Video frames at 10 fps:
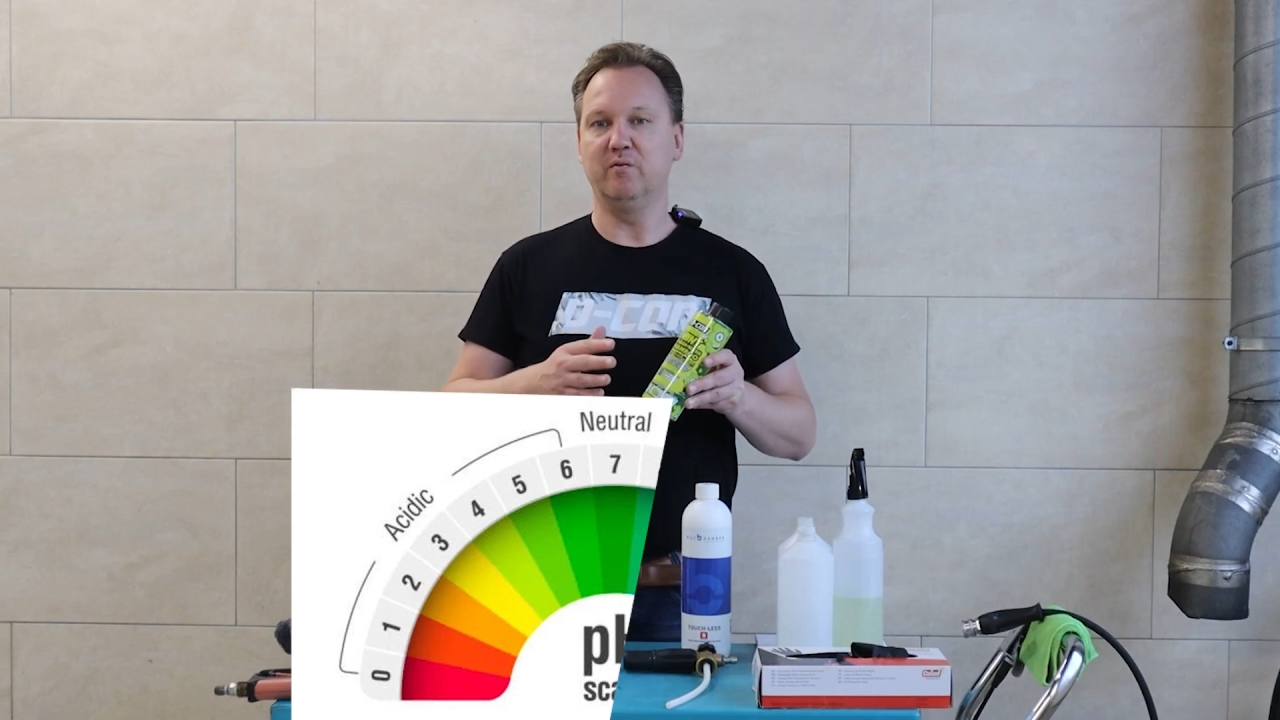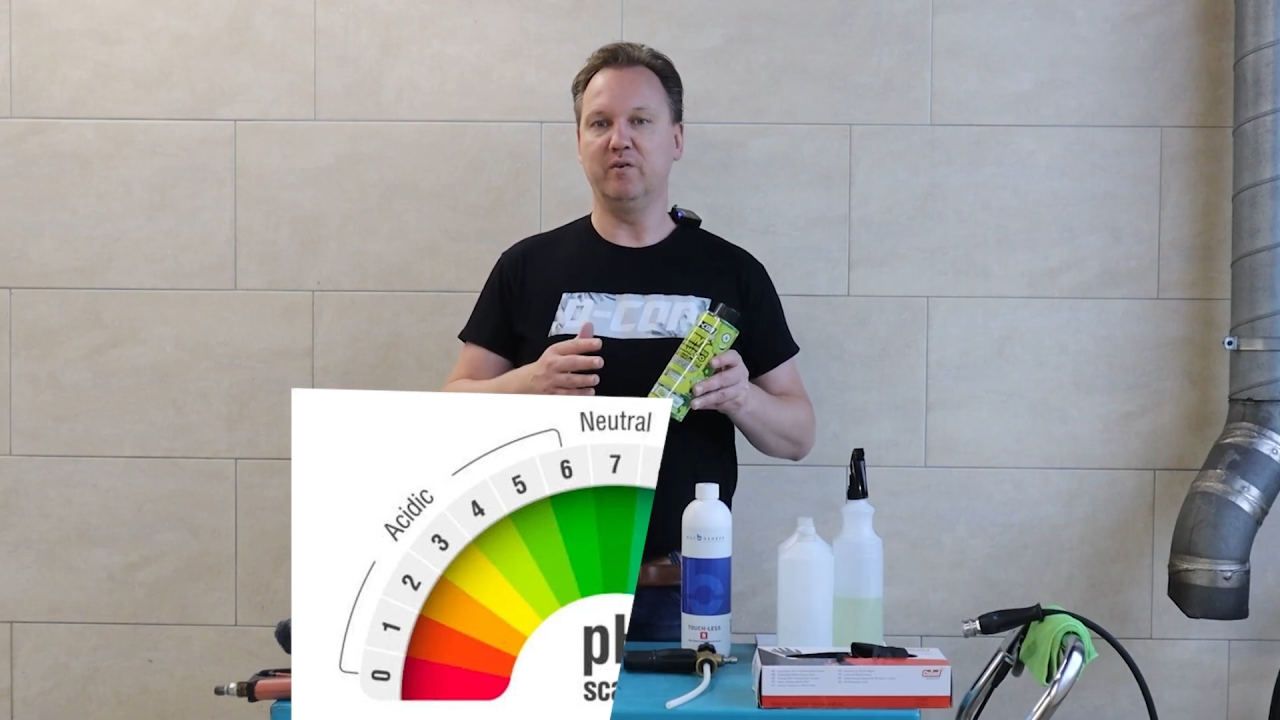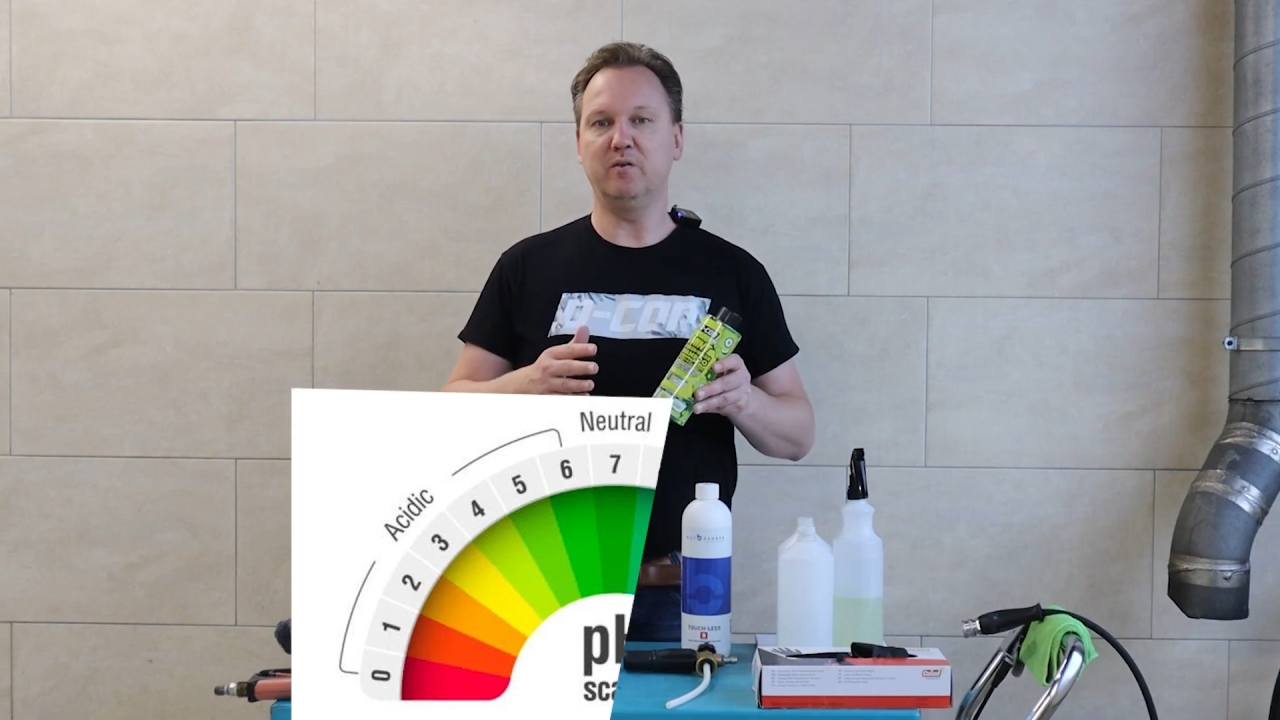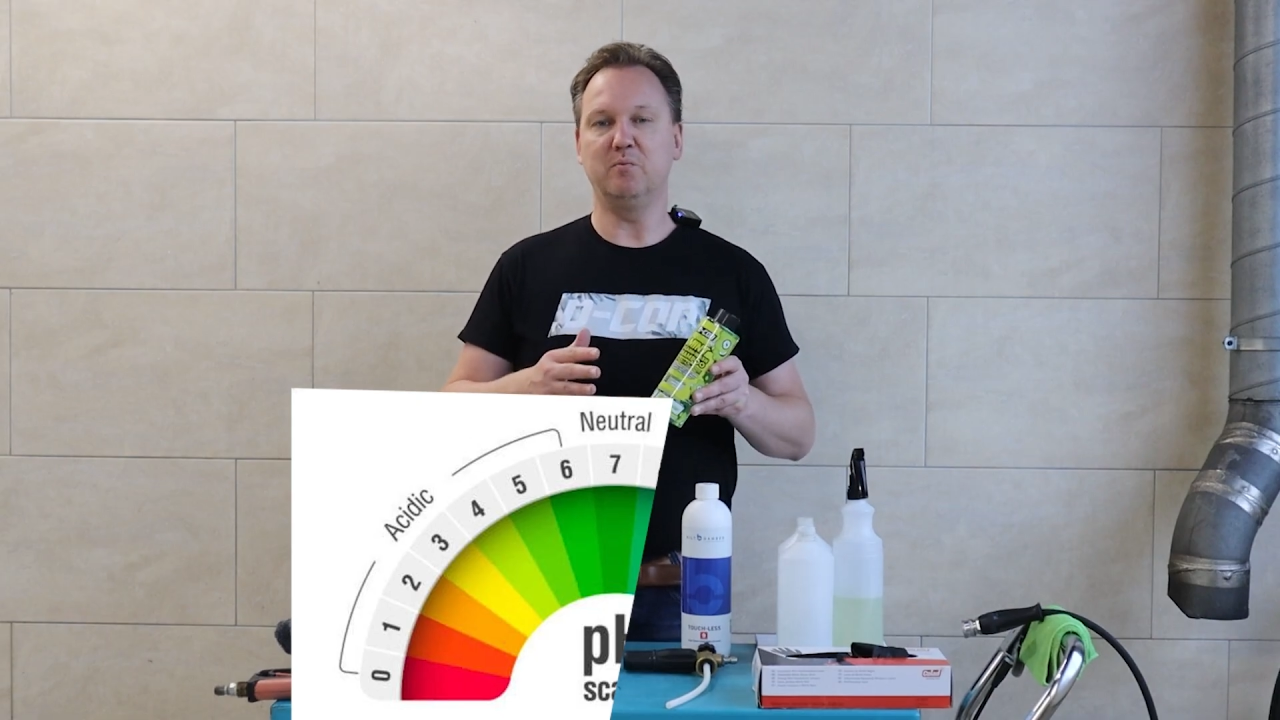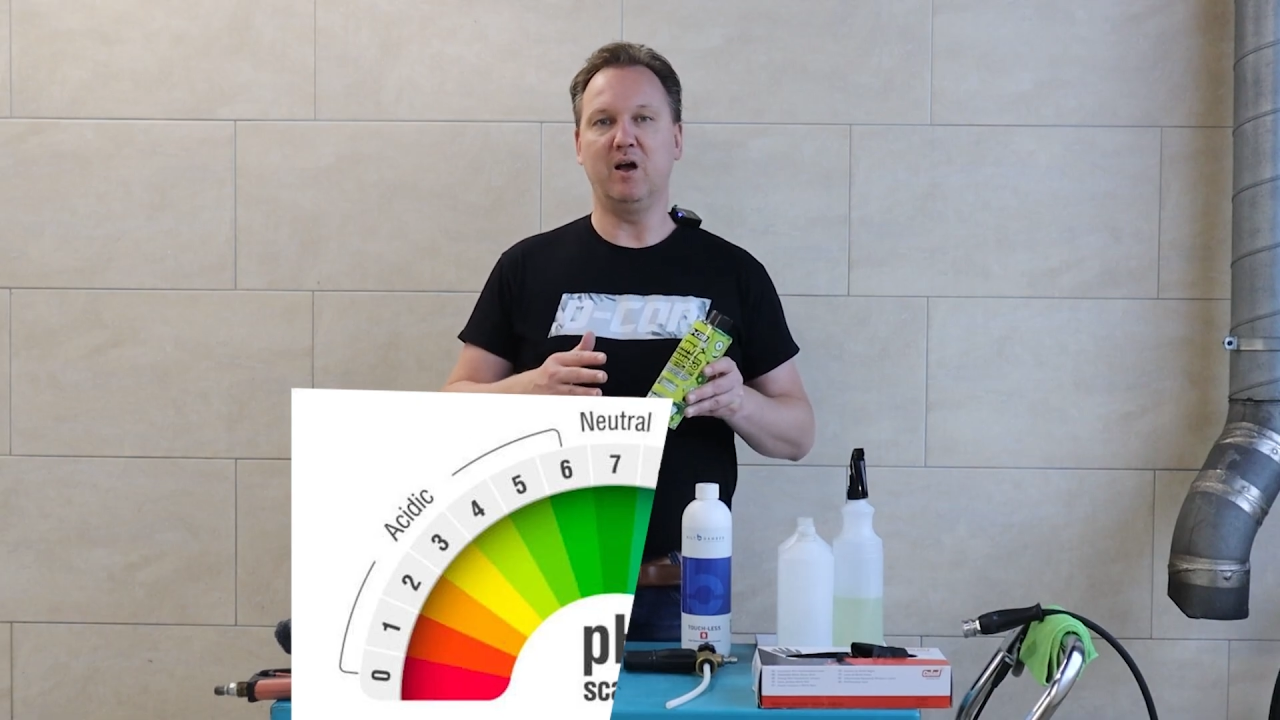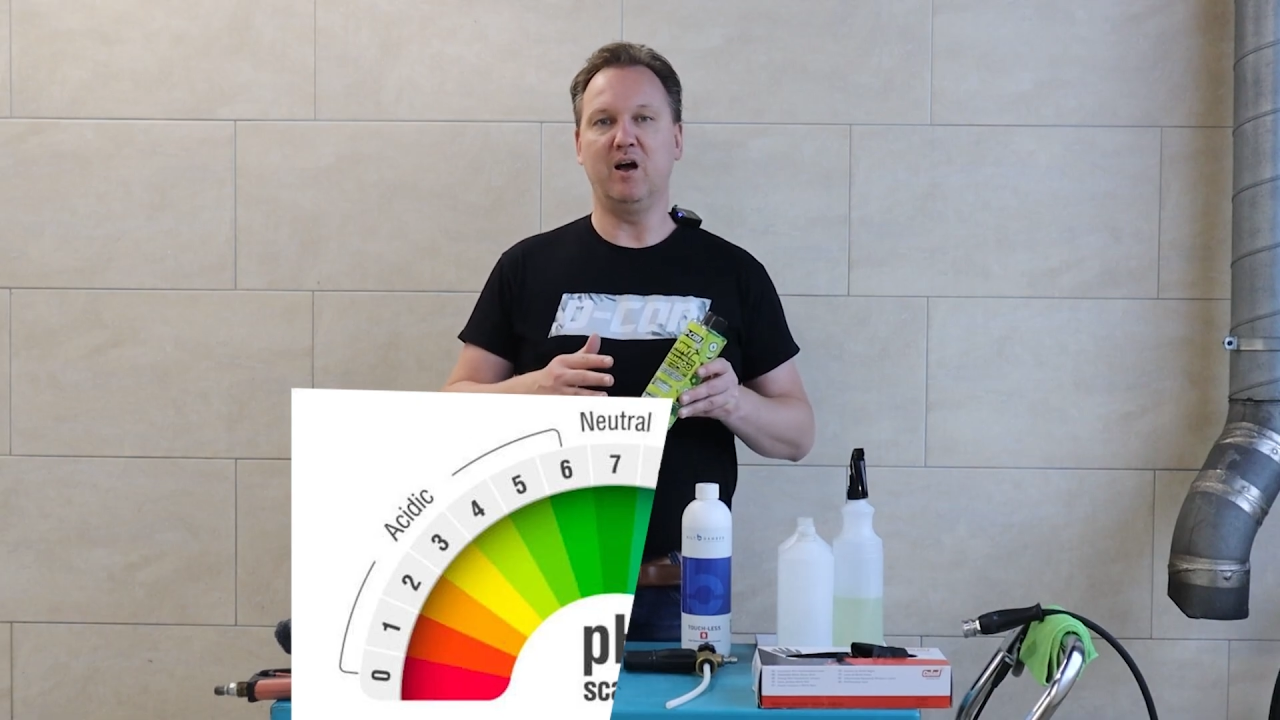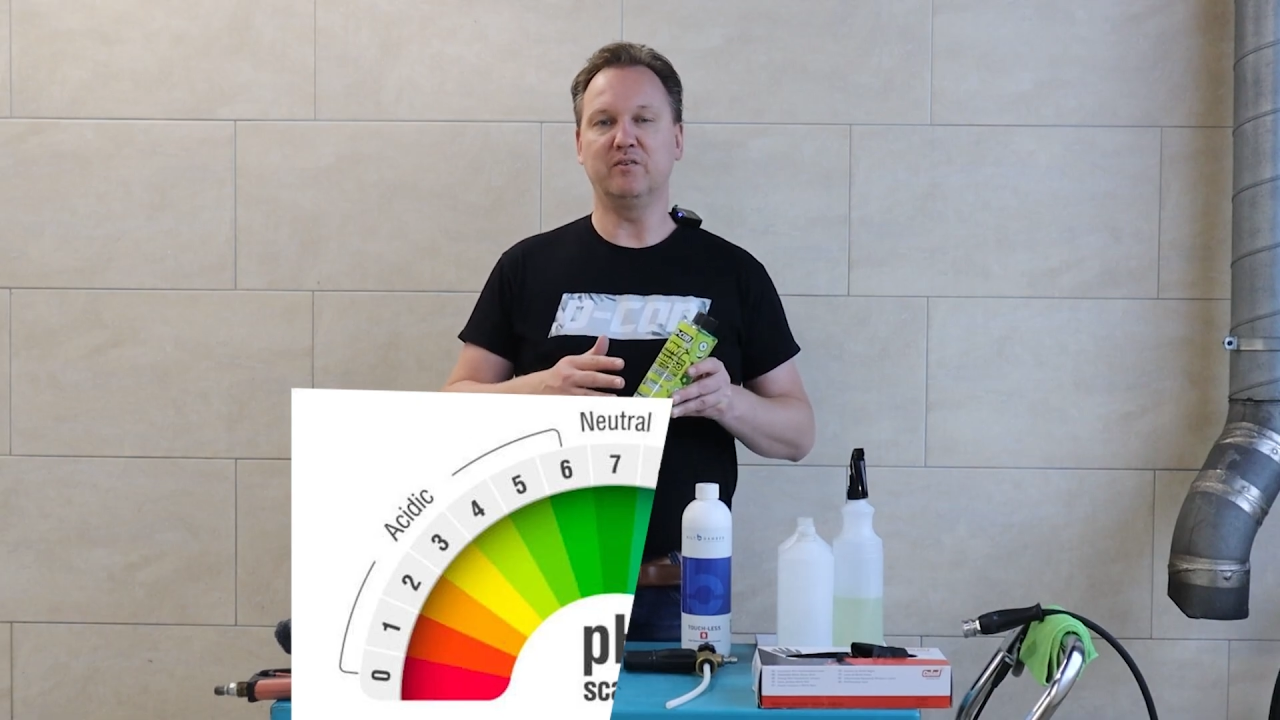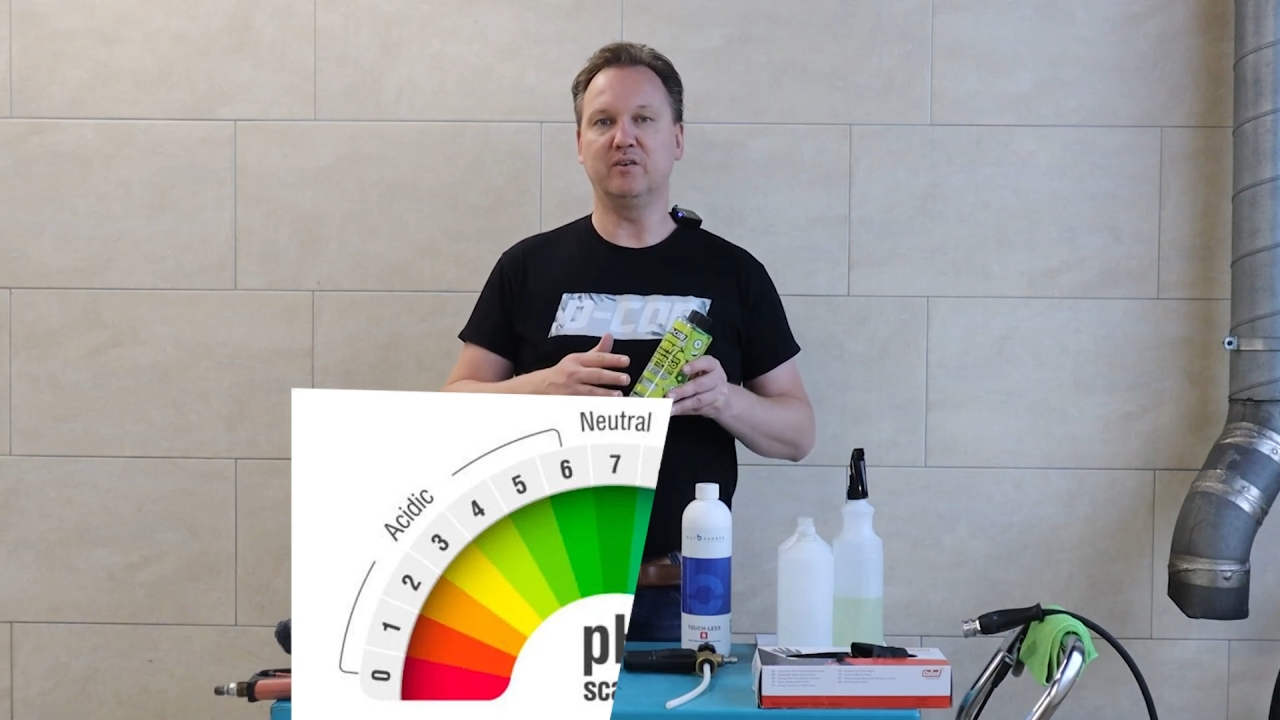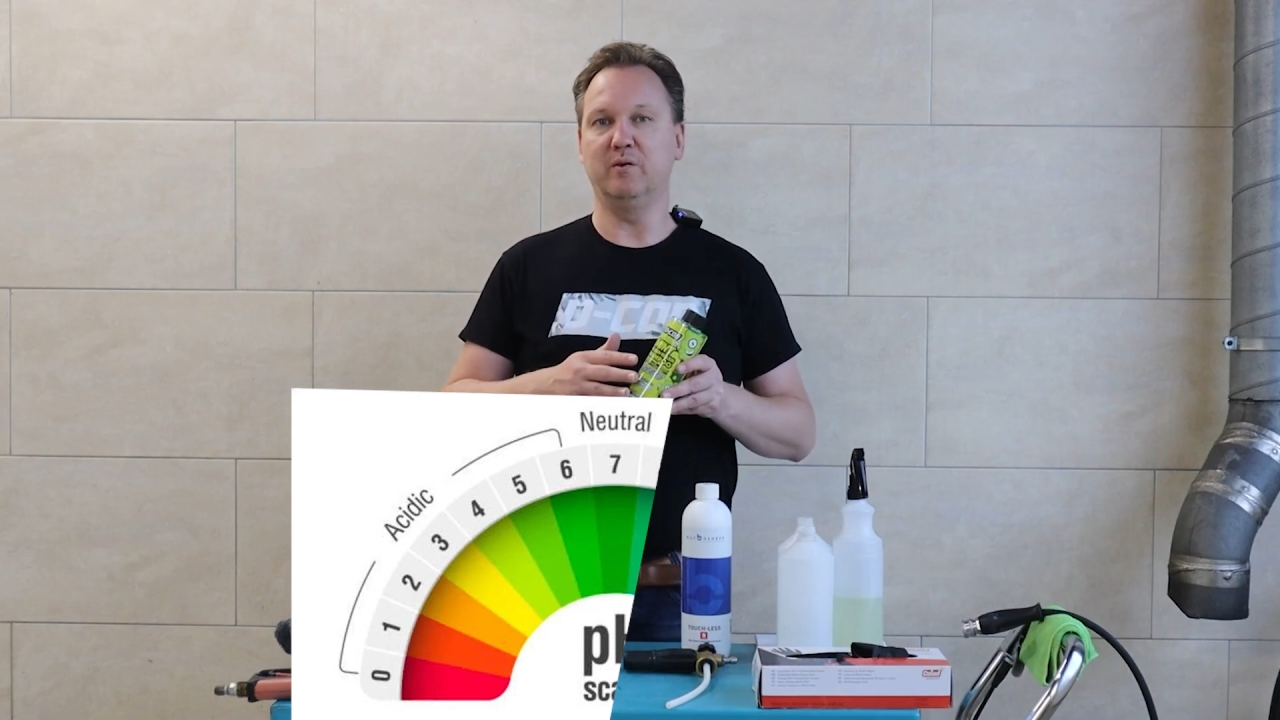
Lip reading: very mild